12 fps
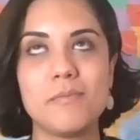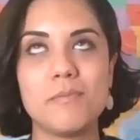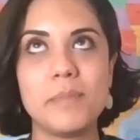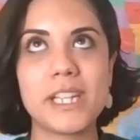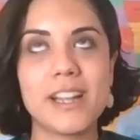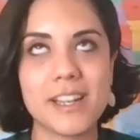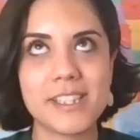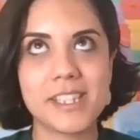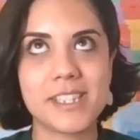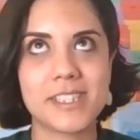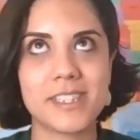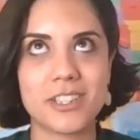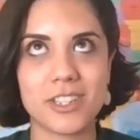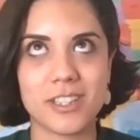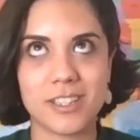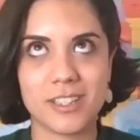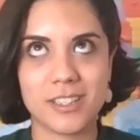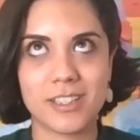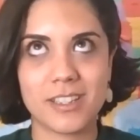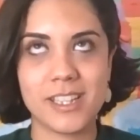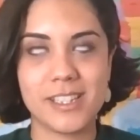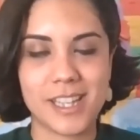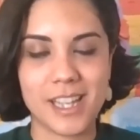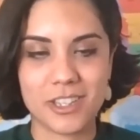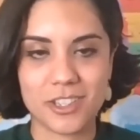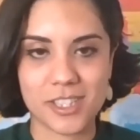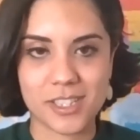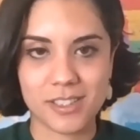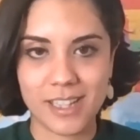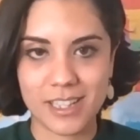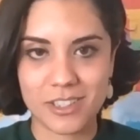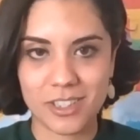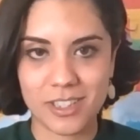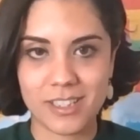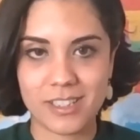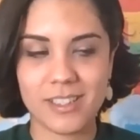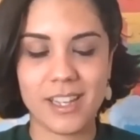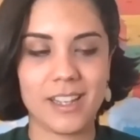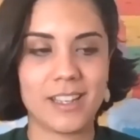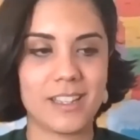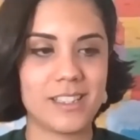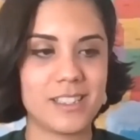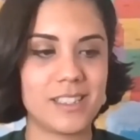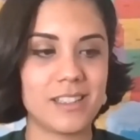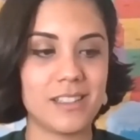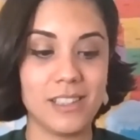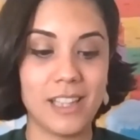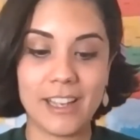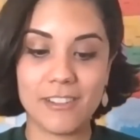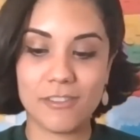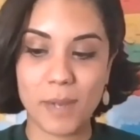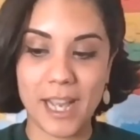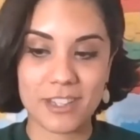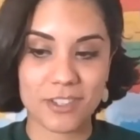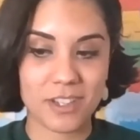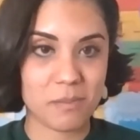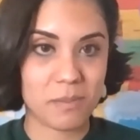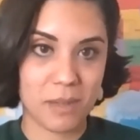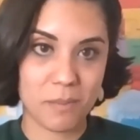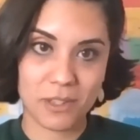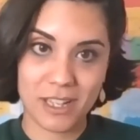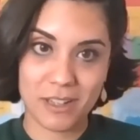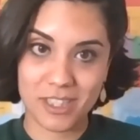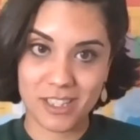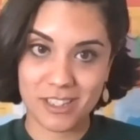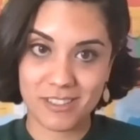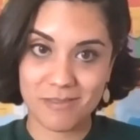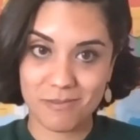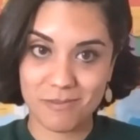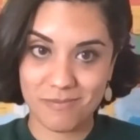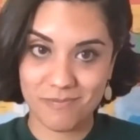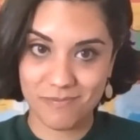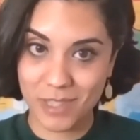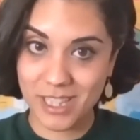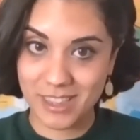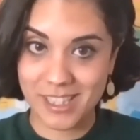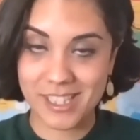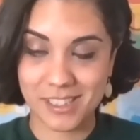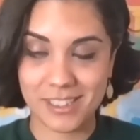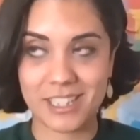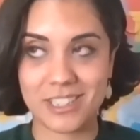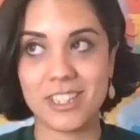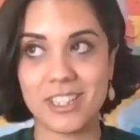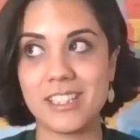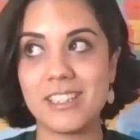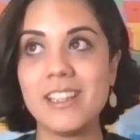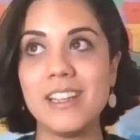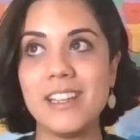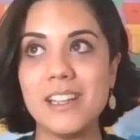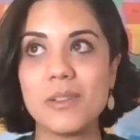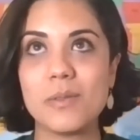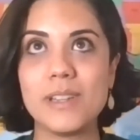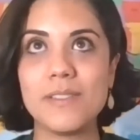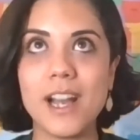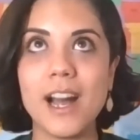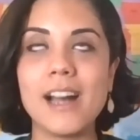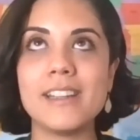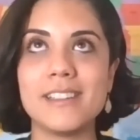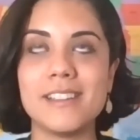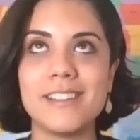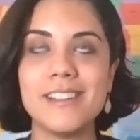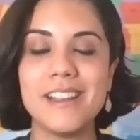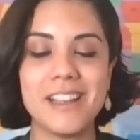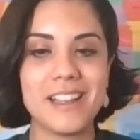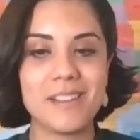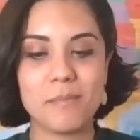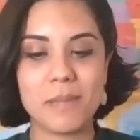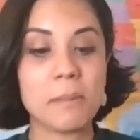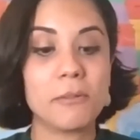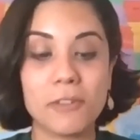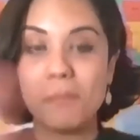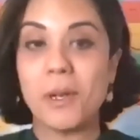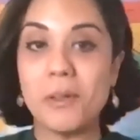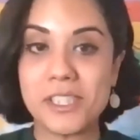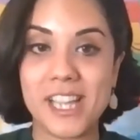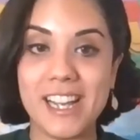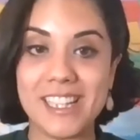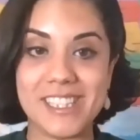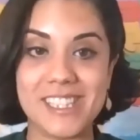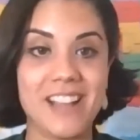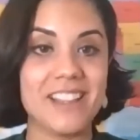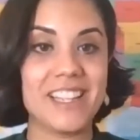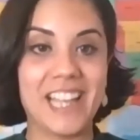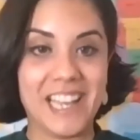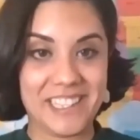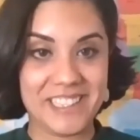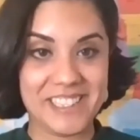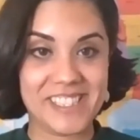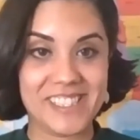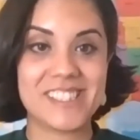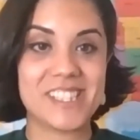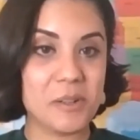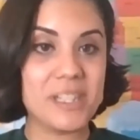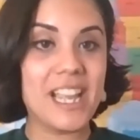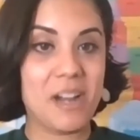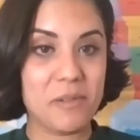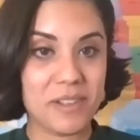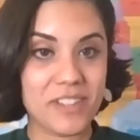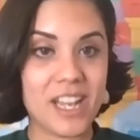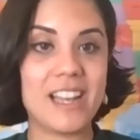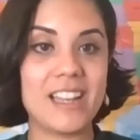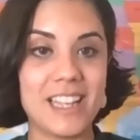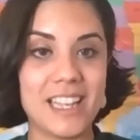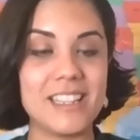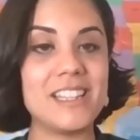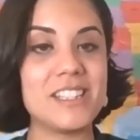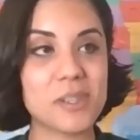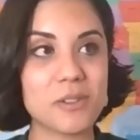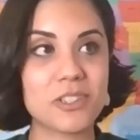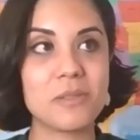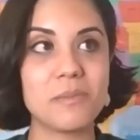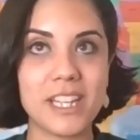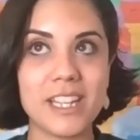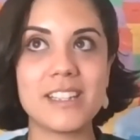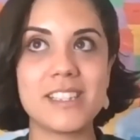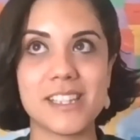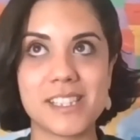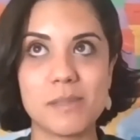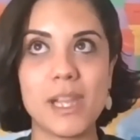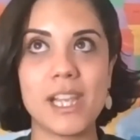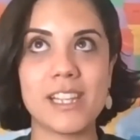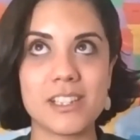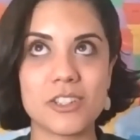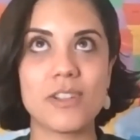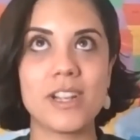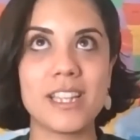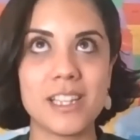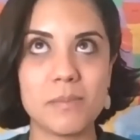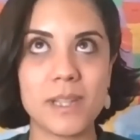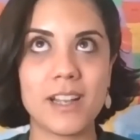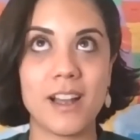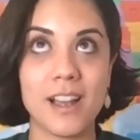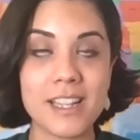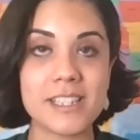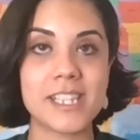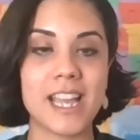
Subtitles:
because it's such a contentious election and a lot of passionate people out there with this election, we've gotten people from both sides yelling at us. So yeah, we've got, and social media does make it tricky because they